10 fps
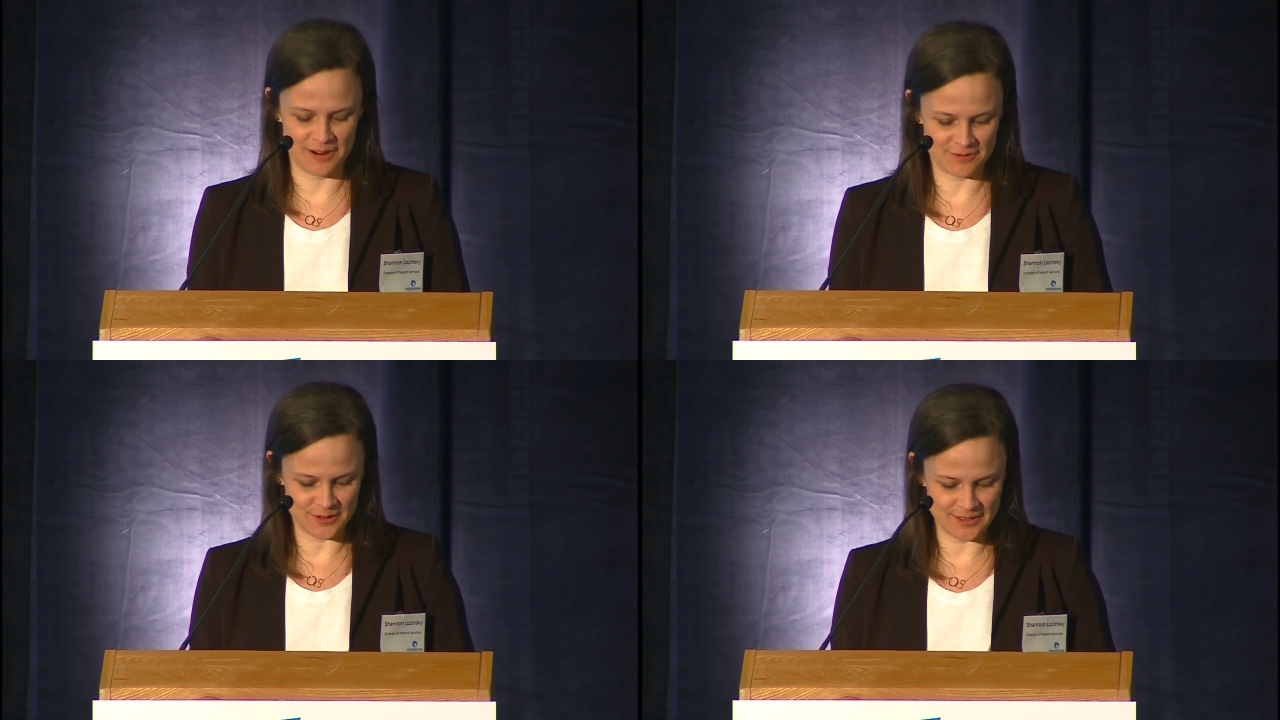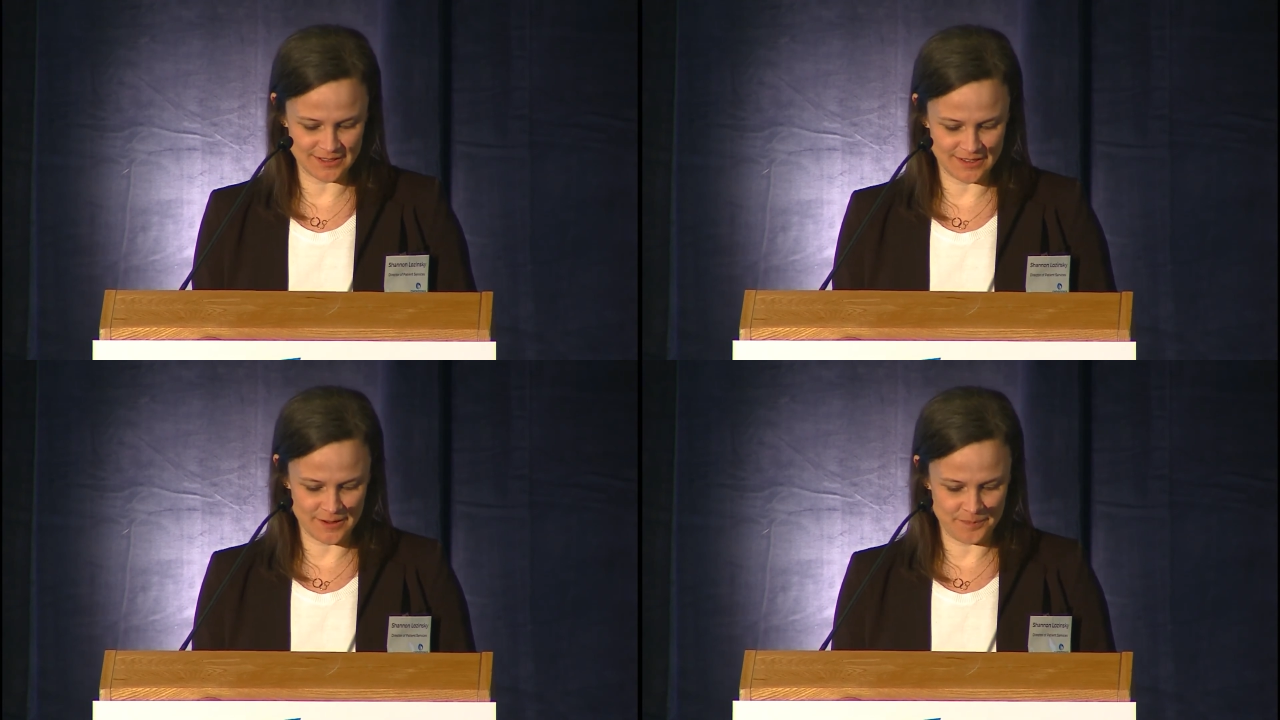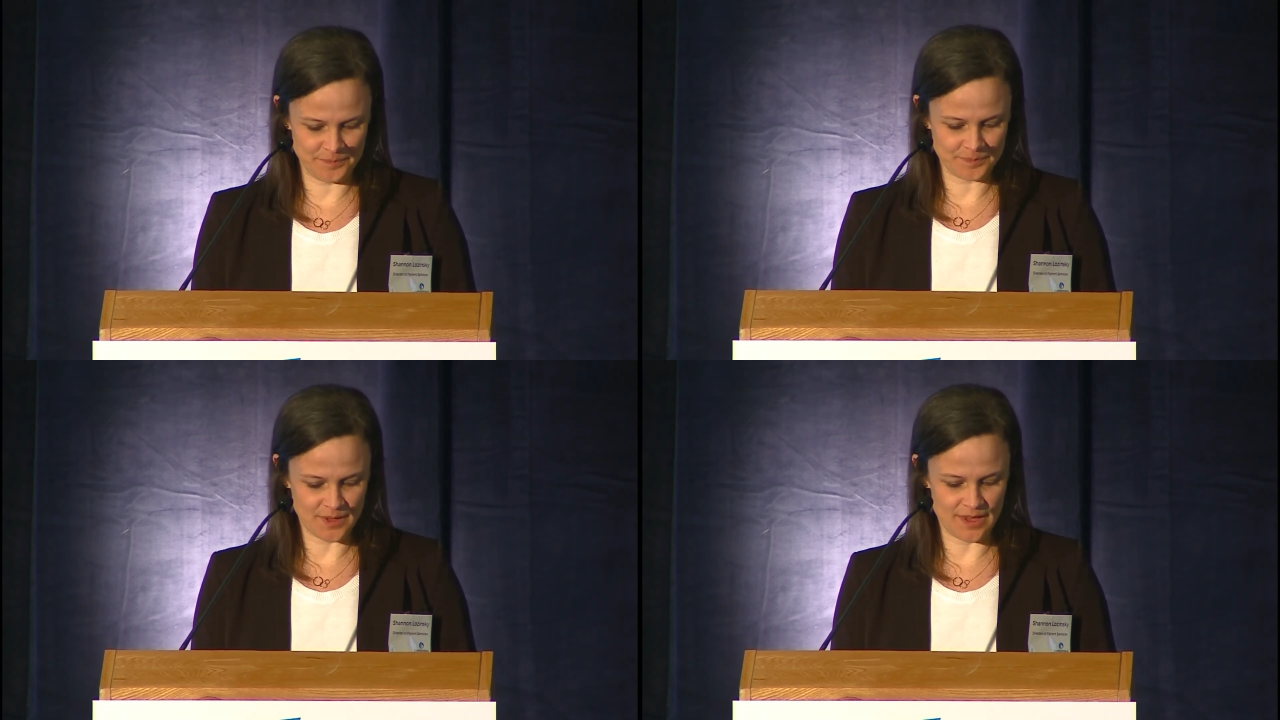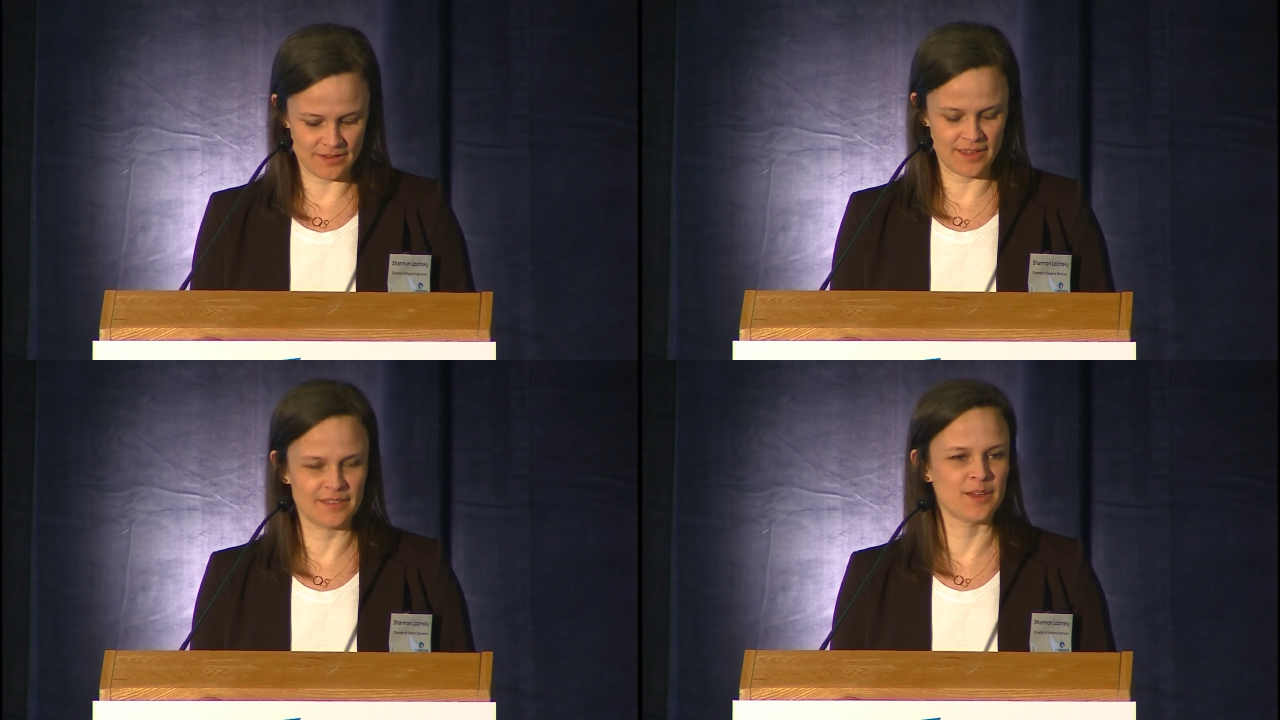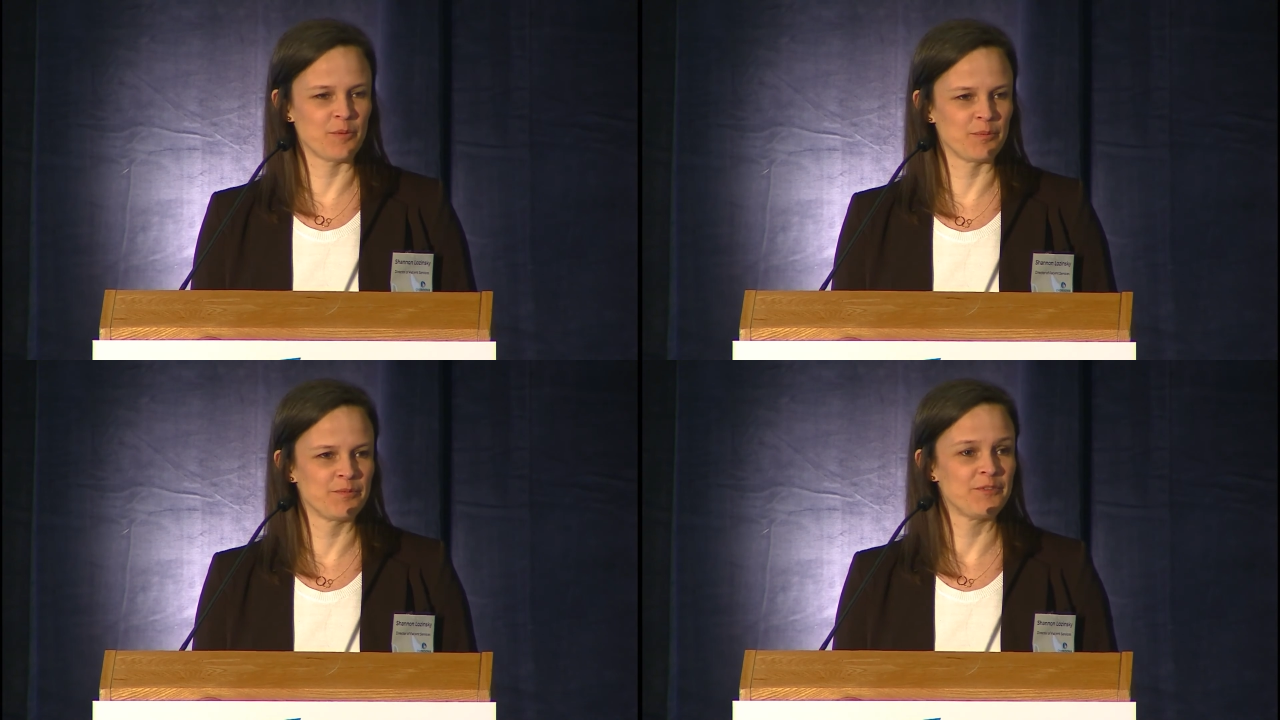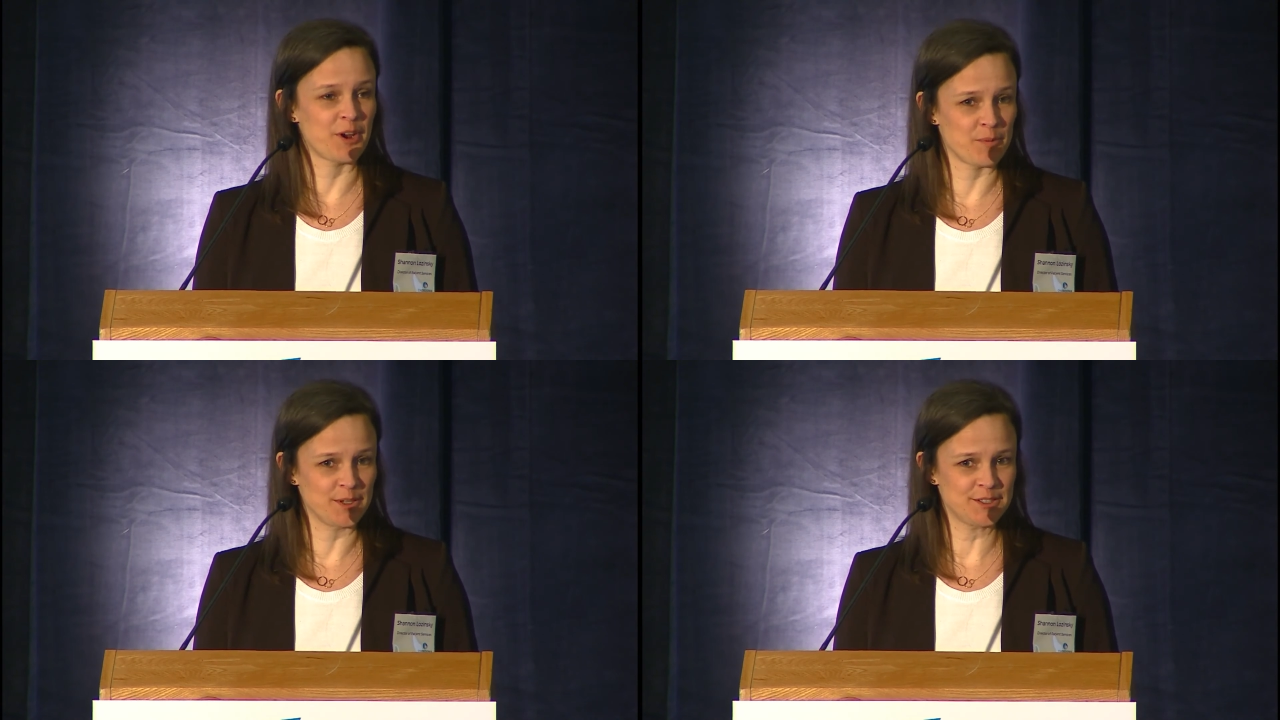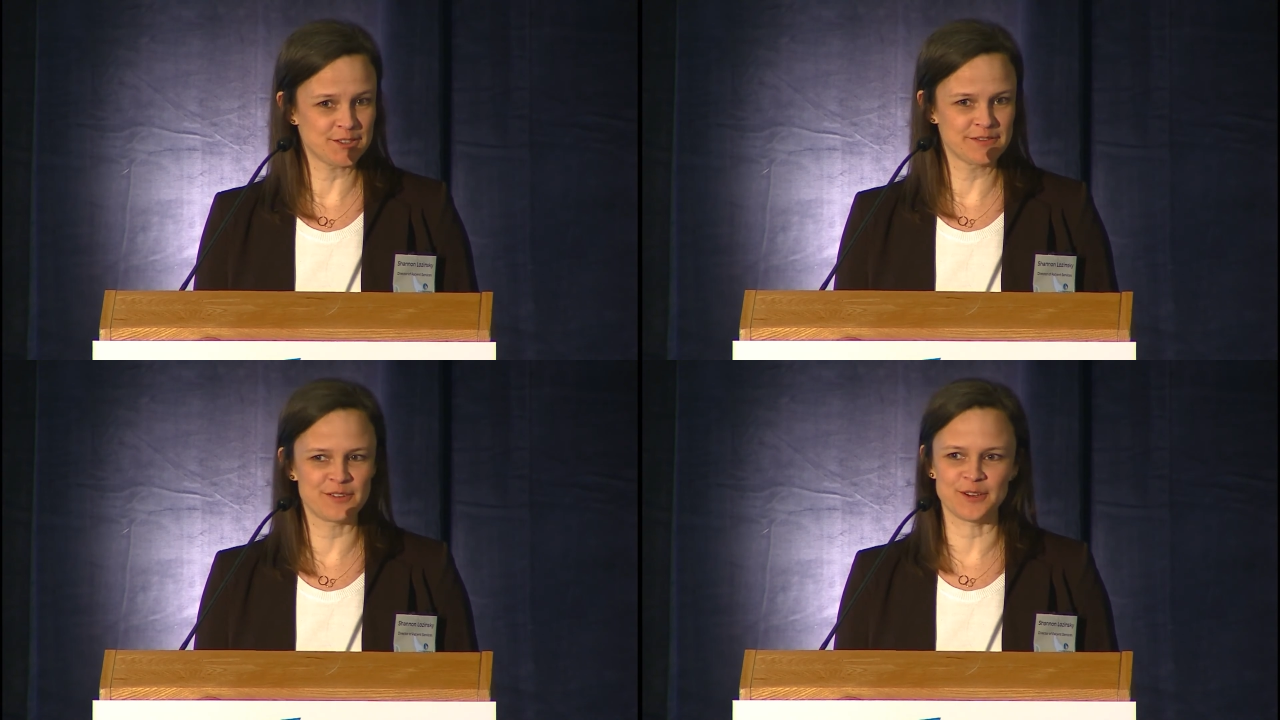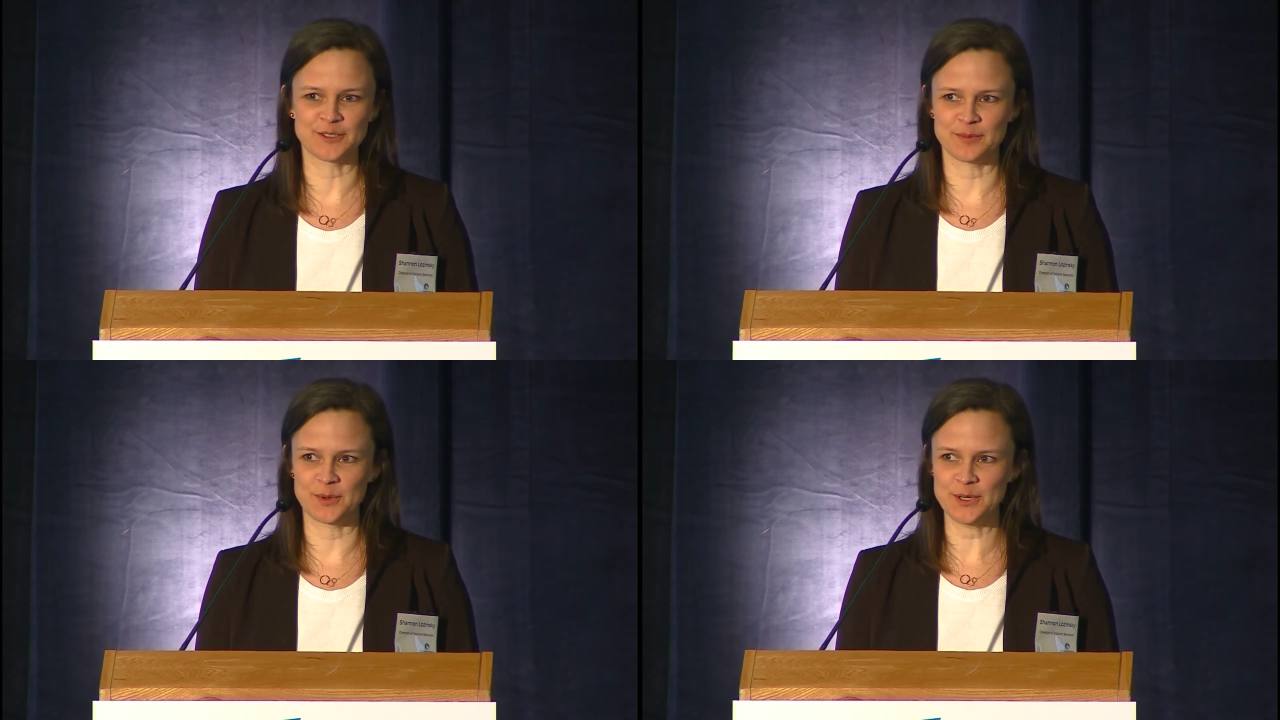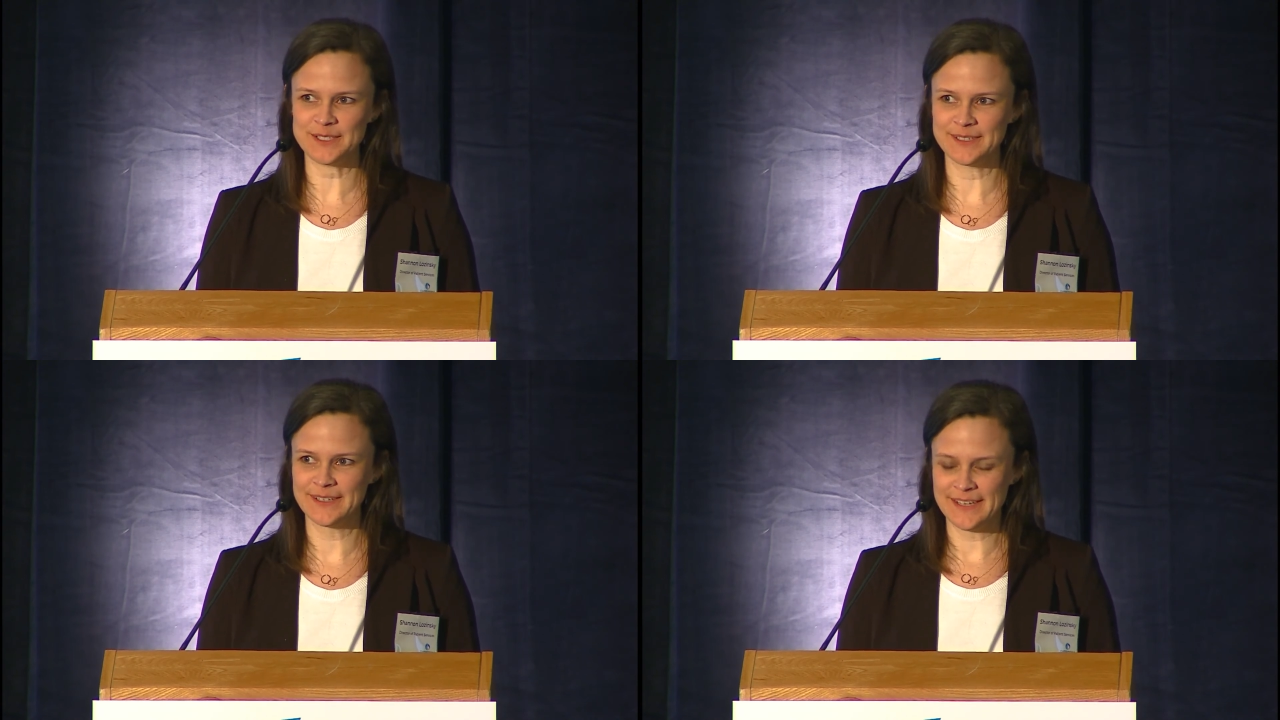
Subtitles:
conference and thank them very much for their support.